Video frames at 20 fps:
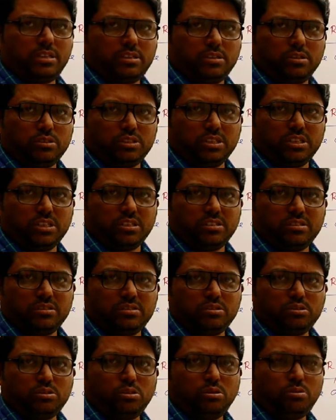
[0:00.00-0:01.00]
Next,
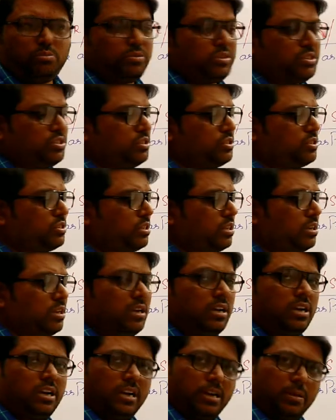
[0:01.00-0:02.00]
Patel
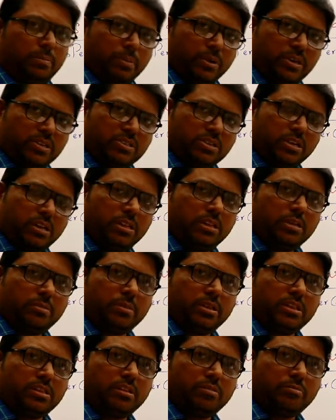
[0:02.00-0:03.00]
65,000. This is also
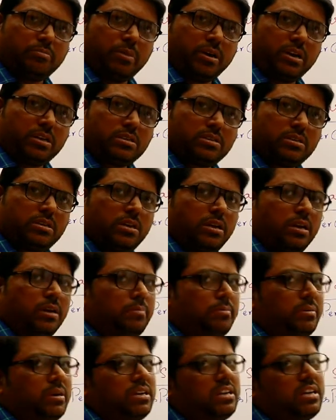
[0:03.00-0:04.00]
there, credited
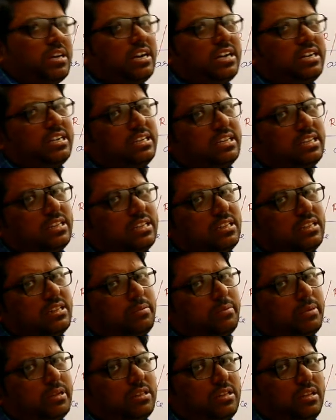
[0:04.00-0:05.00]
in the month
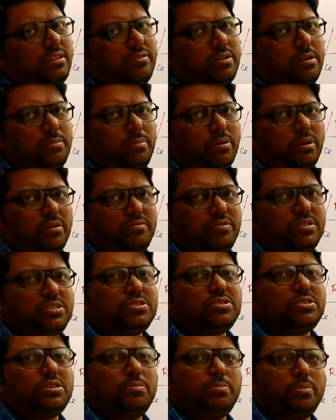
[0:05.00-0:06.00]
of April. These two
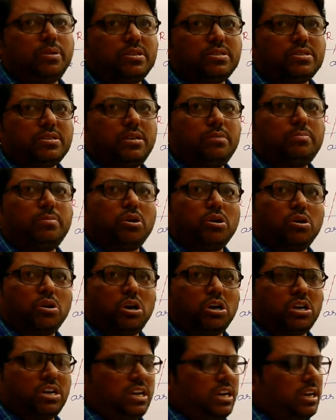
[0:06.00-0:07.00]
are, I can say, checks
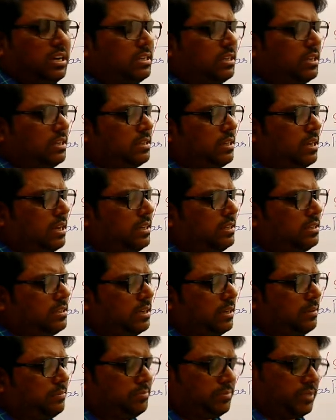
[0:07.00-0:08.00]
deposited but
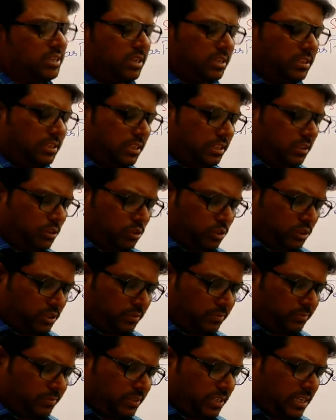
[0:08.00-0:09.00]
not yet collected in
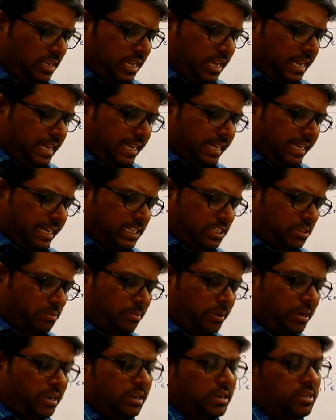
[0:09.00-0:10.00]
the right time.
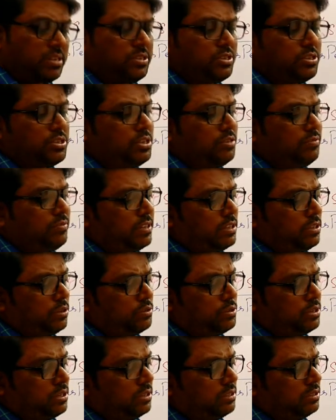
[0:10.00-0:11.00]
These
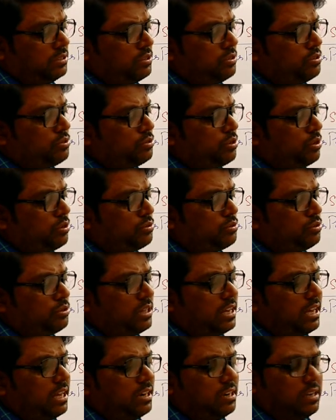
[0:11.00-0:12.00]
two are
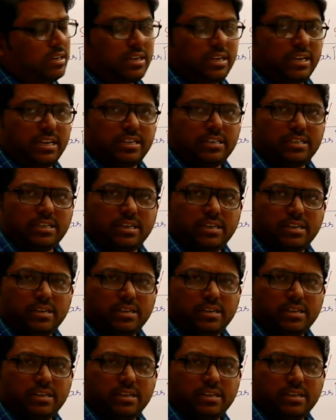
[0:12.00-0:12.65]
33,000.